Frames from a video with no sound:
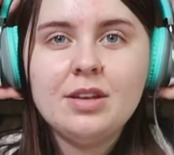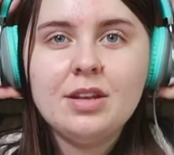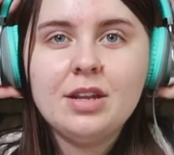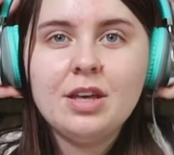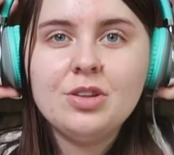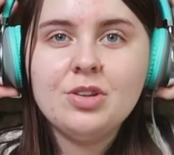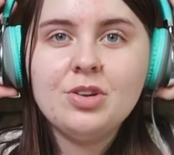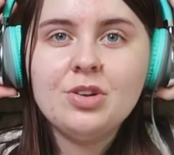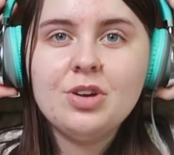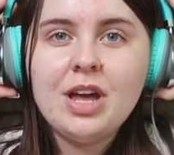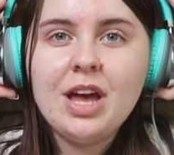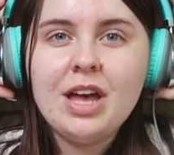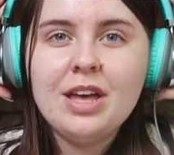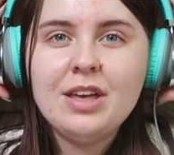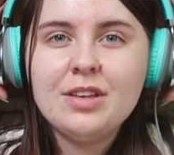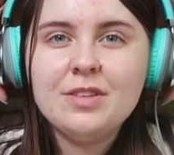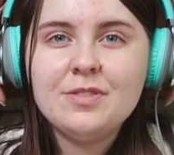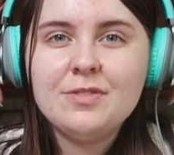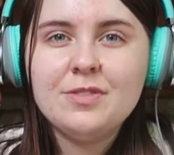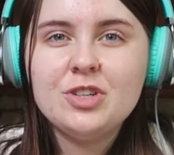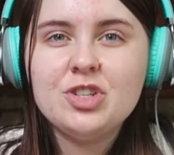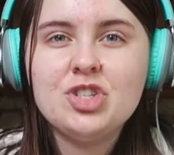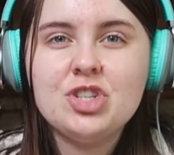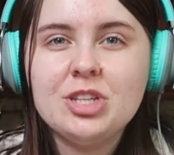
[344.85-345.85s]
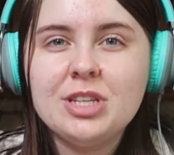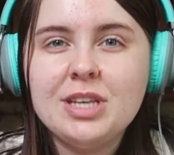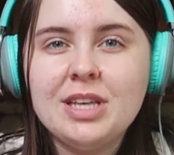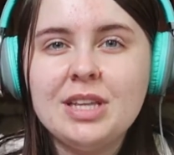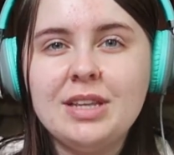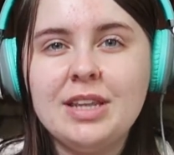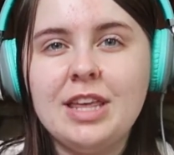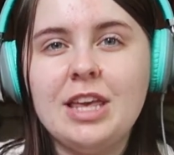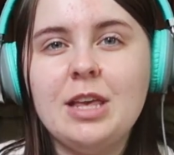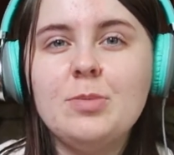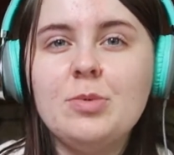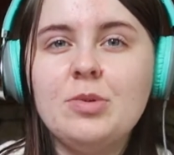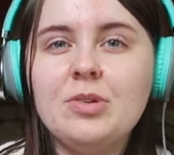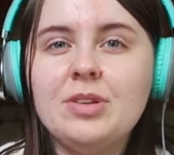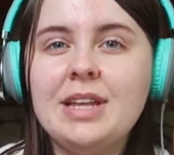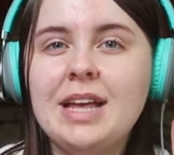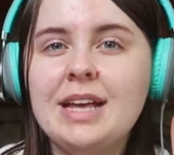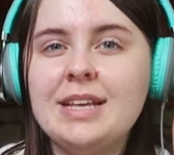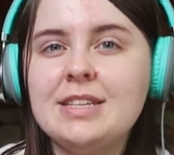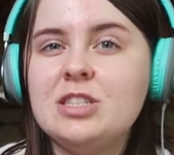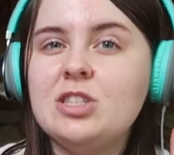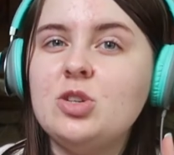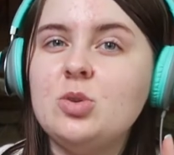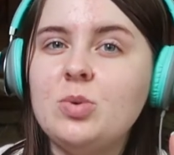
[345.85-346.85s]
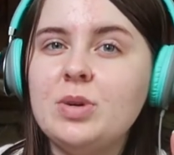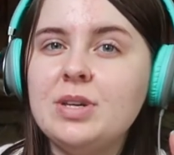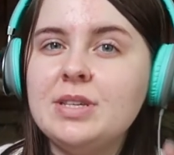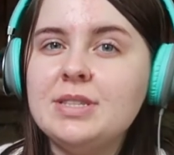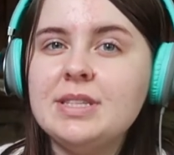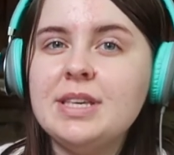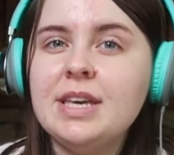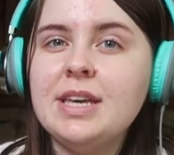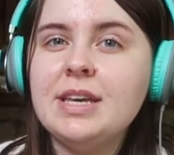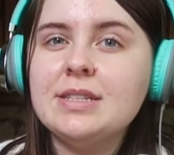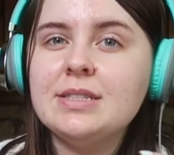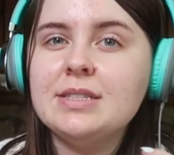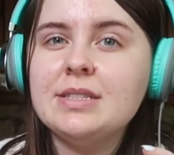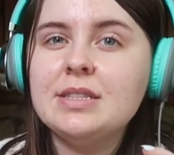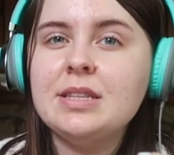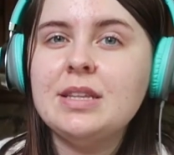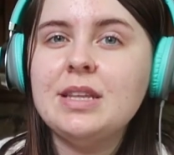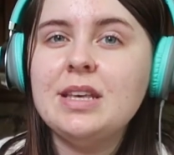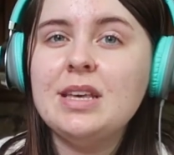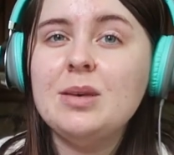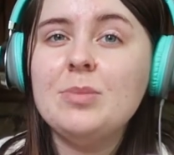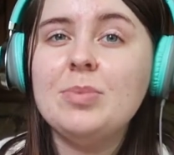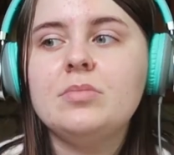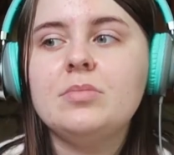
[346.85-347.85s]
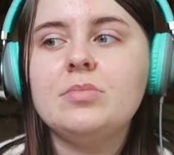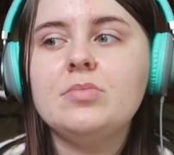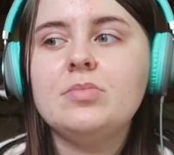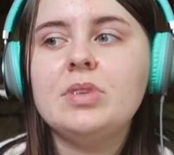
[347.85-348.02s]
Now, they're not officially labeled as noise canceling.